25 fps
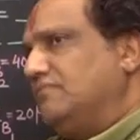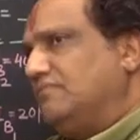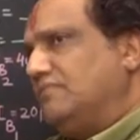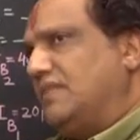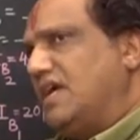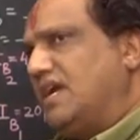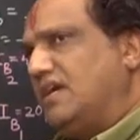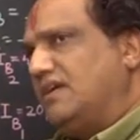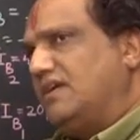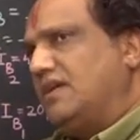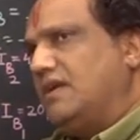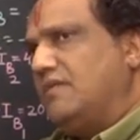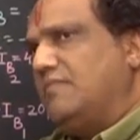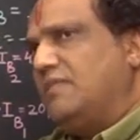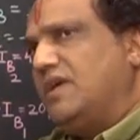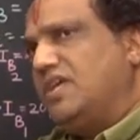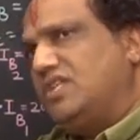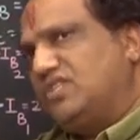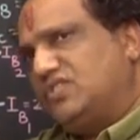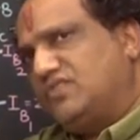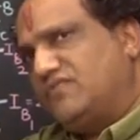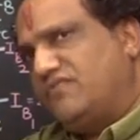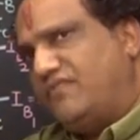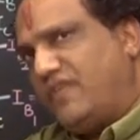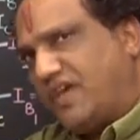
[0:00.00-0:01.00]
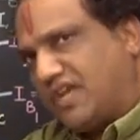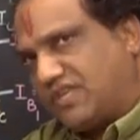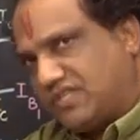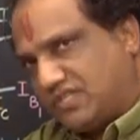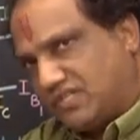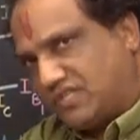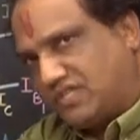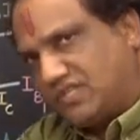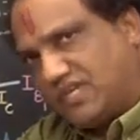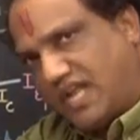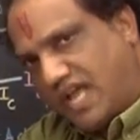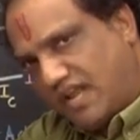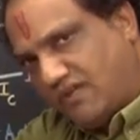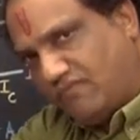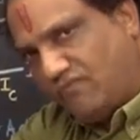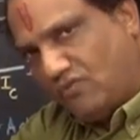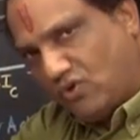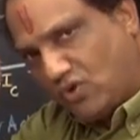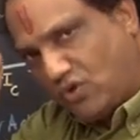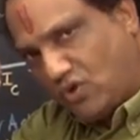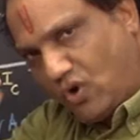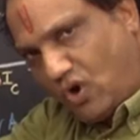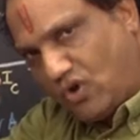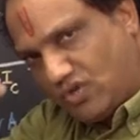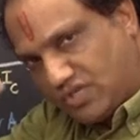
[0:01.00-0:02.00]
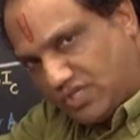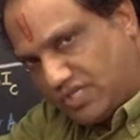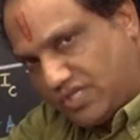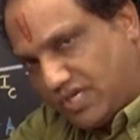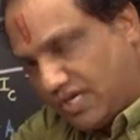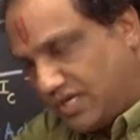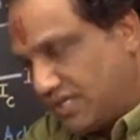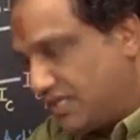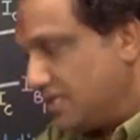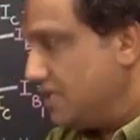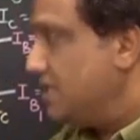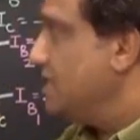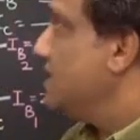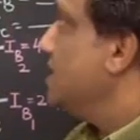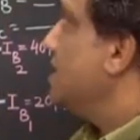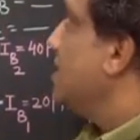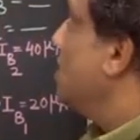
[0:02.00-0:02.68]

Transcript: That remains fixed, 10 volt constant.